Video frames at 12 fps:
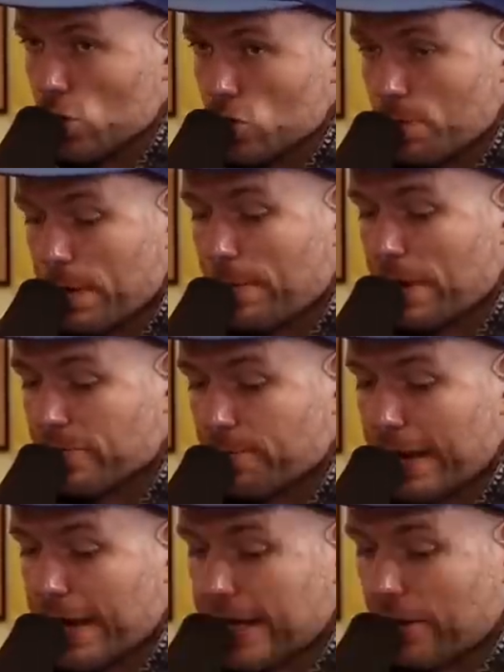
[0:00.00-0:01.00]
So people have
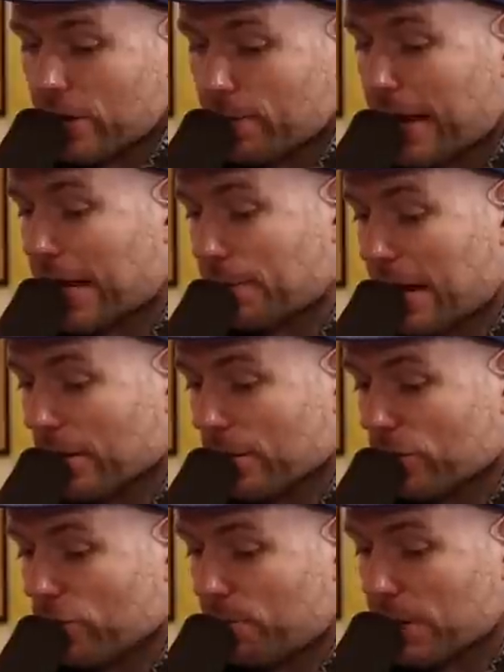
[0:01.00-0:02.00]
to buy it now on the black
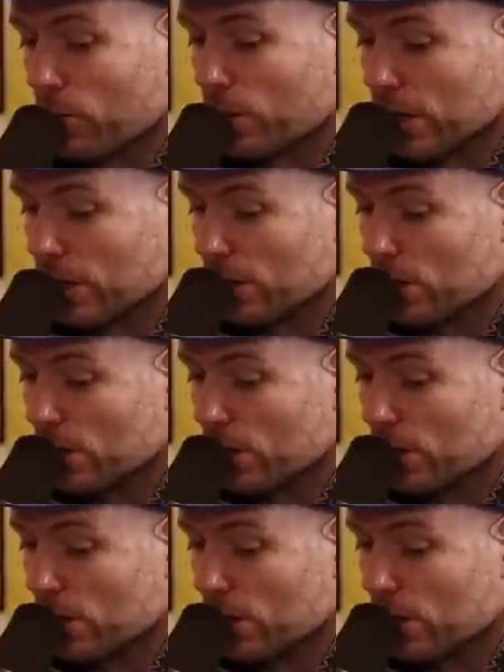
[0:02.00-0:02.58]
market for big money,